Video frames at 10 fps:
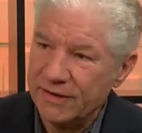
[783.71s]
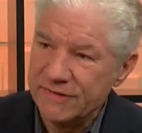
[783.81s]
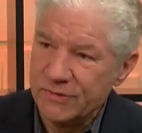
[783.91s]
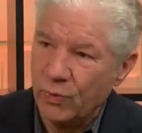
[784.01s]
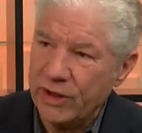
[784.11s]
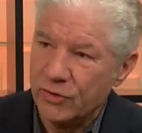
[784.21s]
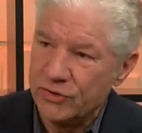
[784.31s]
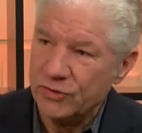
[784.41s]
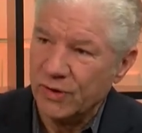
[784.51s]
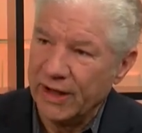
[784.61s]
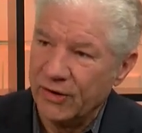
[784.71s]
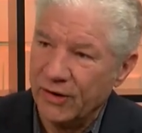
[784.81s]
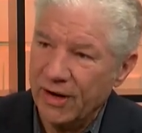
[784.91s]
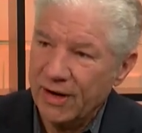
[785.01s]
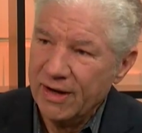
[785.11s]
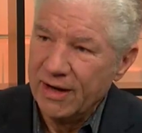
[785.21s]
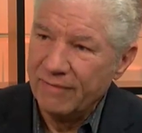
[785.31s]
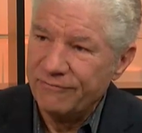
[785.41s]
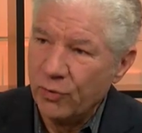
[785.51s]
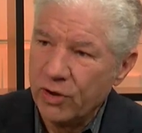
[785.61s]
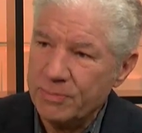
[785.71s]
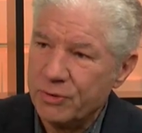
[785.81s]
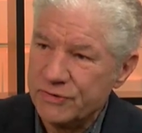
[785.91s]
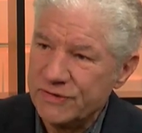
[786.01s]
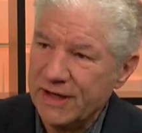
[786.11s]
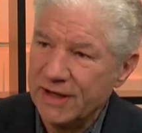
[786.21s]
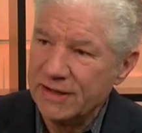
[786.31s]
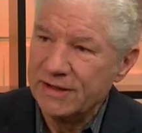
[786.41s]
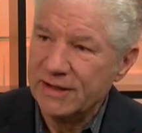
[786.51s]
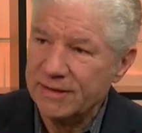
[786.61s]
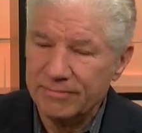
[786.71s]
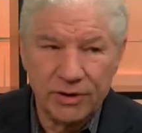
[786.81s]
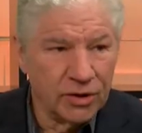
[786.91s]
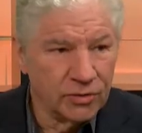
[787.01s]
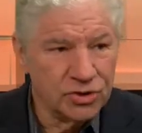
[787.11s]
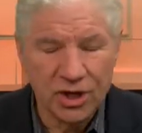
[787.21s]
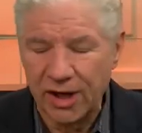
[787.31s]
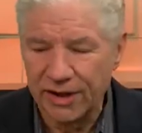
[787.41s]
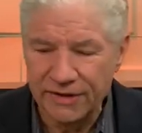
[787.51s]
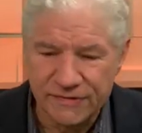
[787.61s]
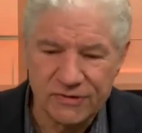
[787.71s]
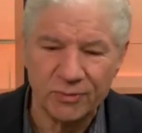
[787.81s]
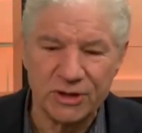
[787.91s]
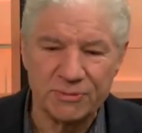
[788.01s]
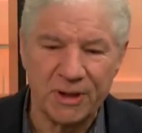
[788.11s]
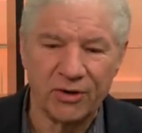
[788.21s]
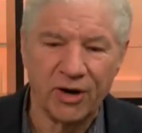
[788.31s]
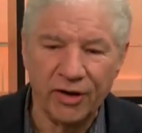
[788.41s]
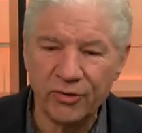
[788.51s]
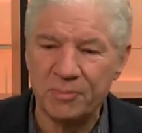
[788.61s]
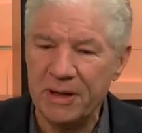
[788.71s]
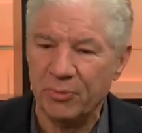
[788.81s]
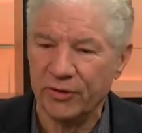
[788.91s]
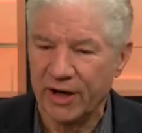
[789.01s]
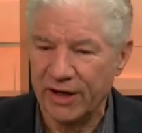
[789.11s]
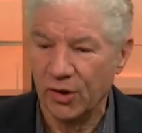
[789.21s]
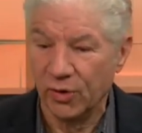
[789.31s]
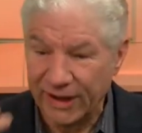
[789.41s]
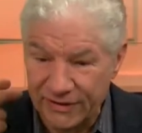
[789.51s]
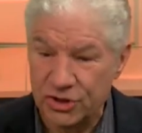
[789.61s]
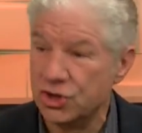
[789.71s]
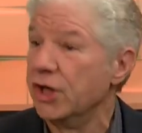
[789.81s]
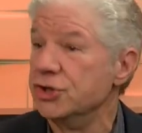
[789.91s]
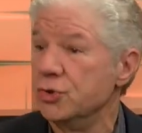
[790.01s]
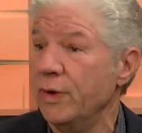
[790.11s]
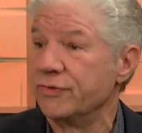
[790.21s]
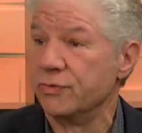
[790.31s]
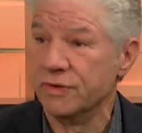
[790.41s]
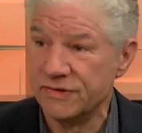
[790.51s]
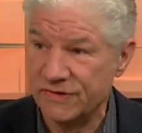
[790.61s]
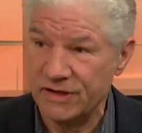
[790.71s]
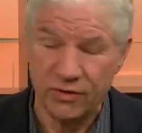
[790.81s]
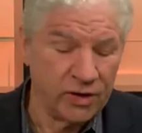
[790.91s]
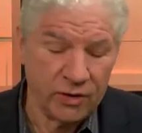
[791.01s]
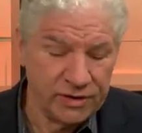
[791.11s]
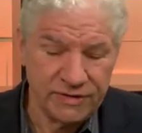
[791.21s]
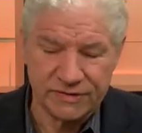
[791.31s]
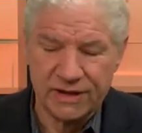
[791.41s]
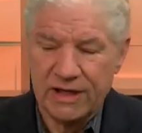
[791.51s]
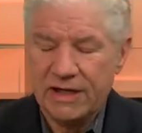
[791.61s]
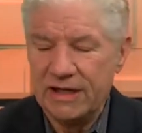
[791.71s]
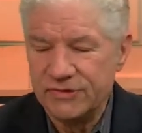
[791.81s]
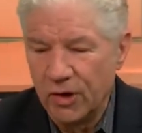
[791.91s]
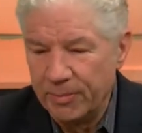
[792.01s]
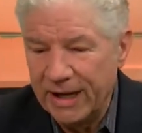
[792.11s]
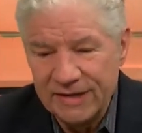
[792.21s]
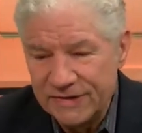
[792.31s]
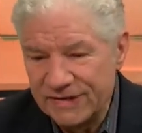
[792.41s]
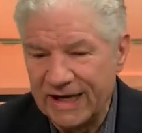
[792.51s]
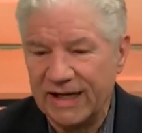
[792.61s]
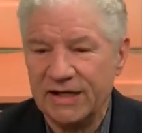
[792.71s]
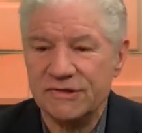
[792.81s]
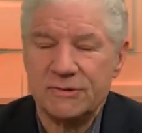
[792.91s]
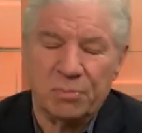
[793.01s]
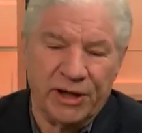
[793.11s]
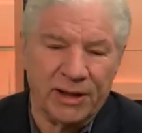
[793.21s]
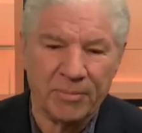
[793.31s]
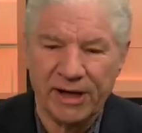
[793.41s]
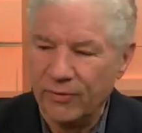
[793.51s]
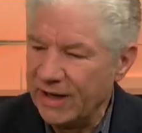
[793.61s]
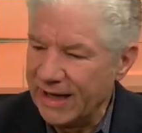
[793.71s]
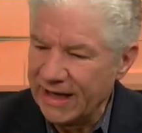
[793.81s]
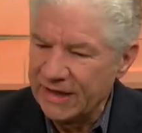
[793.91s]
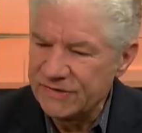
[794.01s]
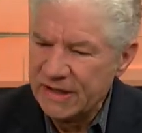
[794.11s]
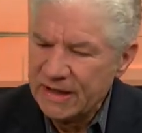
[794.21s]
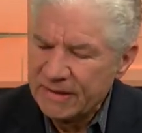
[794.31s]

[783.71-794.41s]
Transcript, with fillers: This is a week or two later. I'm forty percent. Uh, you know, John is so much better. Other people that I know, like the judge who went through this a year ago, yeah. he's, he's all, he isn't getting his splitting migraine headaches.